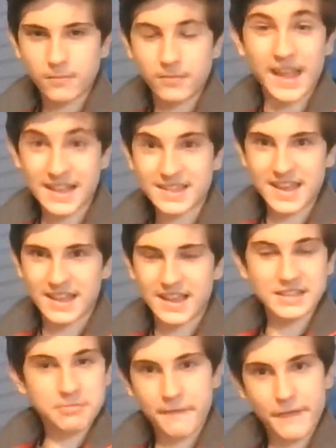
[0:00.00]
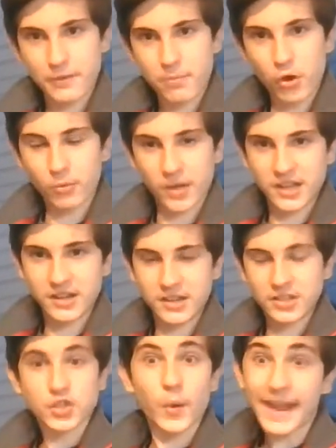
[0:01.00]
That's it. It's my favorite Pokemon.
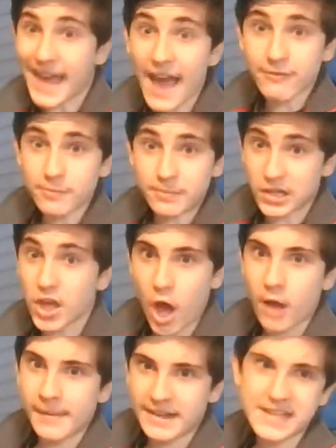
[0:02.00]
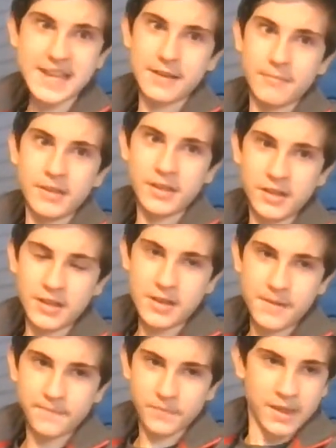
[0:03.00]
So I have to put it on my team.
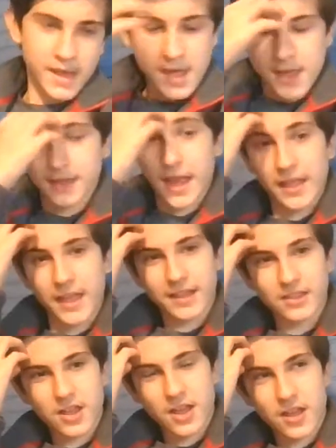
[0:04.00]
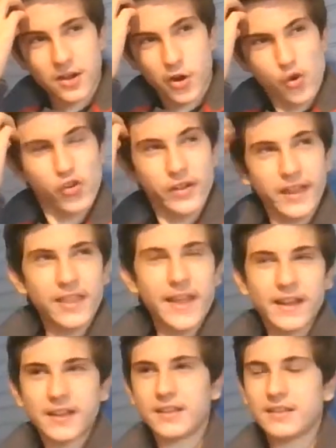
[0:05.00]
Then like the early
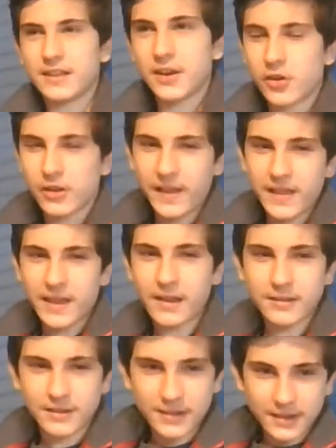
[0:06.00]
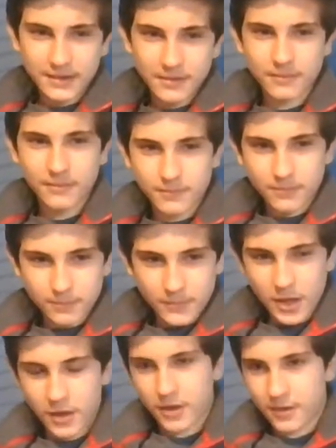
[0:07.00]
like early like
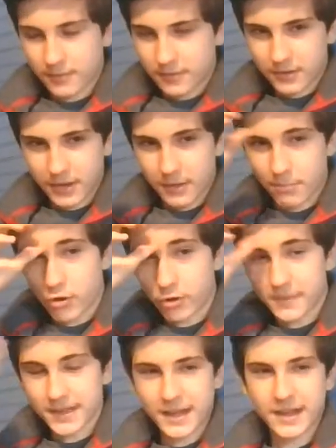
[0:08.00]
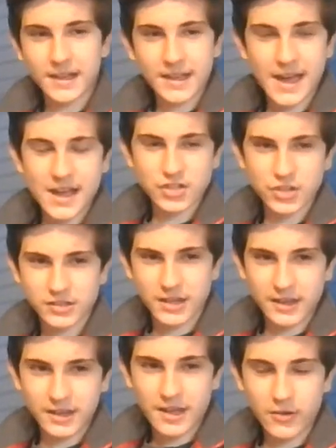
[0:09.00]
uh like Pokemon that you can catch is like I'll